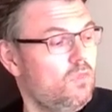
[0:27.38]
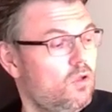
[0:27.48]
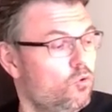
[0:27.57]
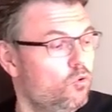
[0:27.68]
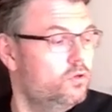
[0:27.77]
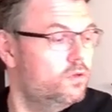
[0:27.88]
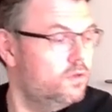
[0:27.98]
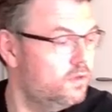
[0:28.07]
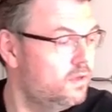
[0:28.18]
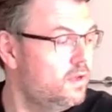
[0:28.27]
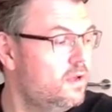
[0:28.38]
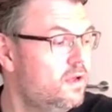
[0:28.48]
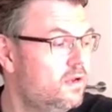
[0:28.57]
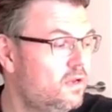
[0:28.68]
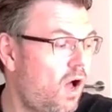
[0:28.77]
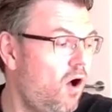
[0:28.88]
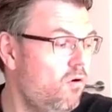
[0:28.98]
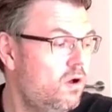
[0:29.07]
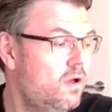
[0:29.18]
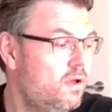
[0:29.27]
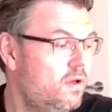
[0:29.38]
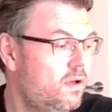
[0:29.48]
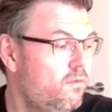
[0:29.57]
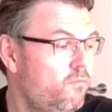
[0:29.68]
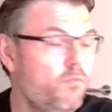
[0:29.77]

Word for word: Good. Now we